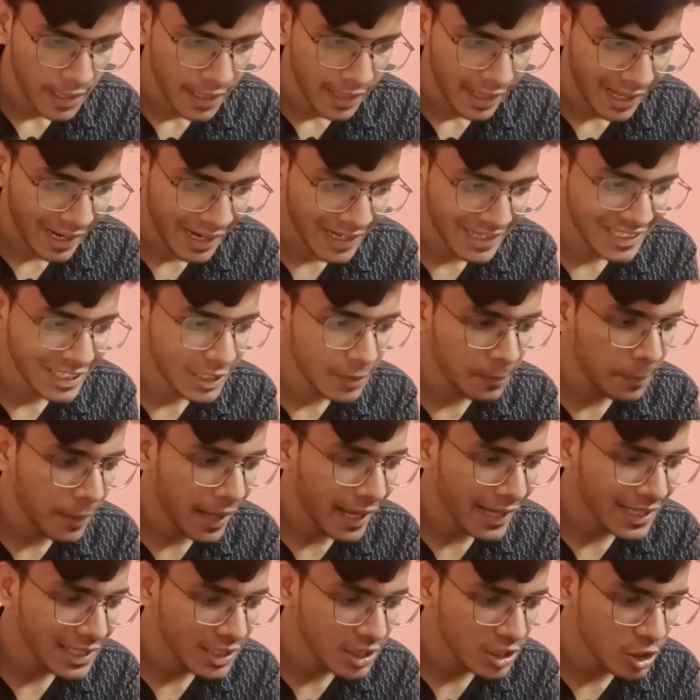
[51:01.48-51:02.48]
and in
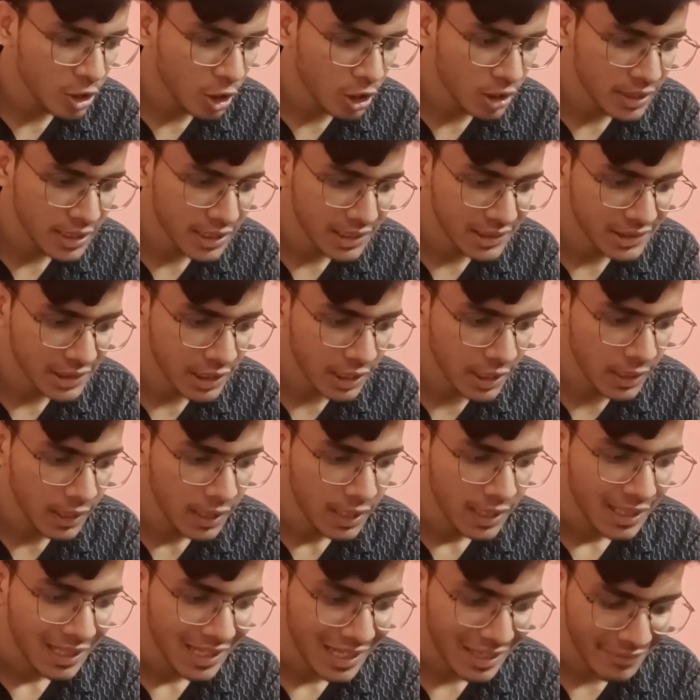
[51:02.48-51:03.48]
package.json,
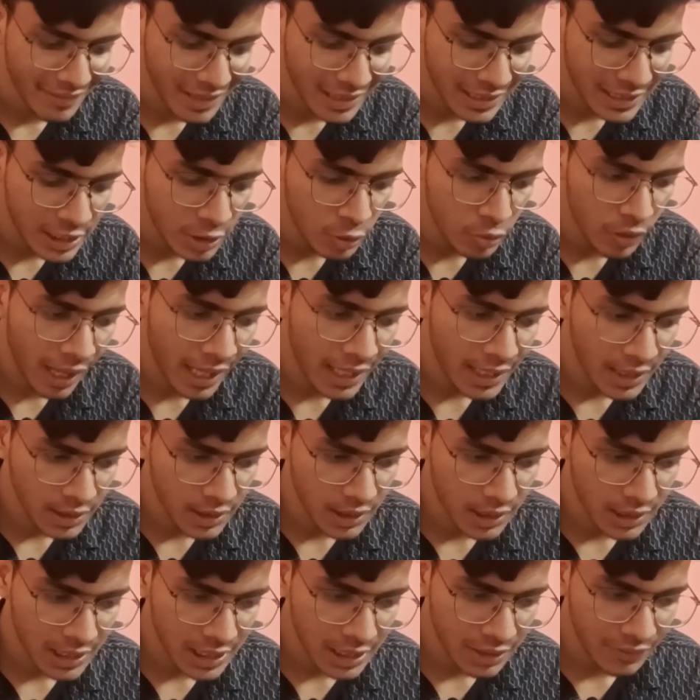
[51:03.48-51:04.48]
I will give
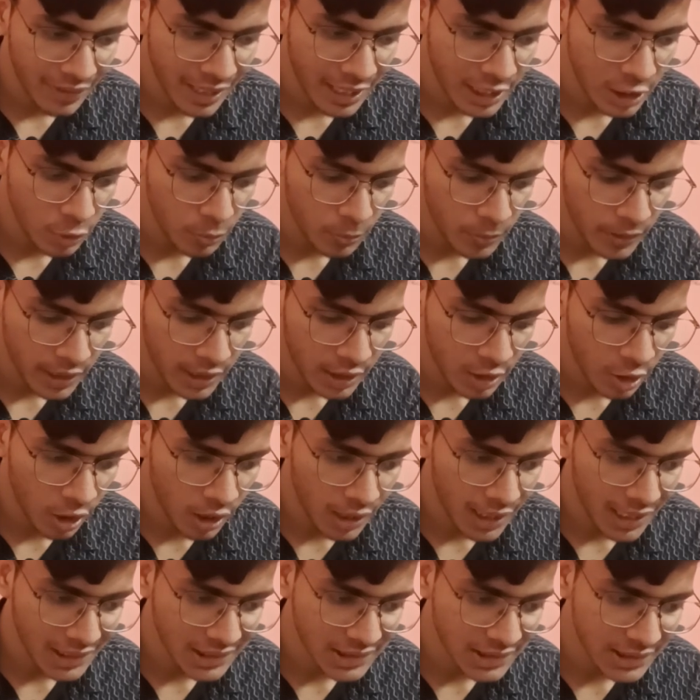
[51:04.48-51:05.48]
another key value pair
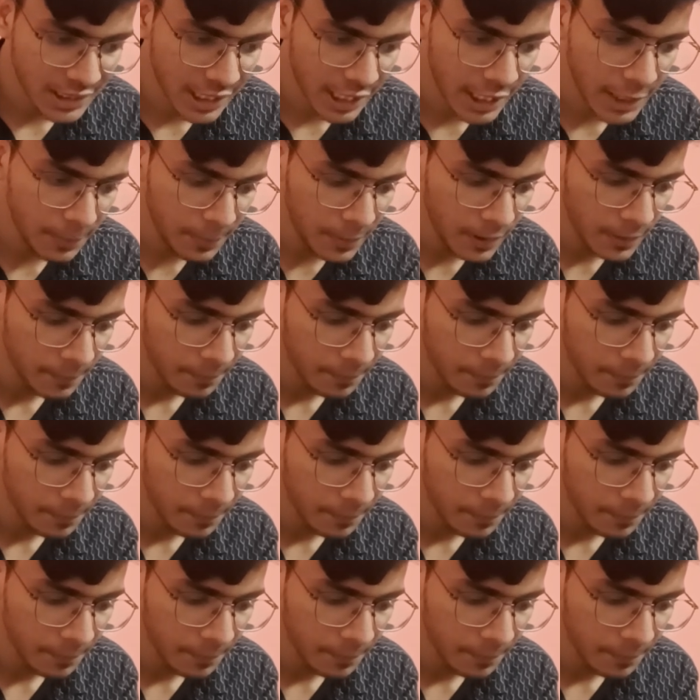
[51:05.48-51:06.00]
called as type,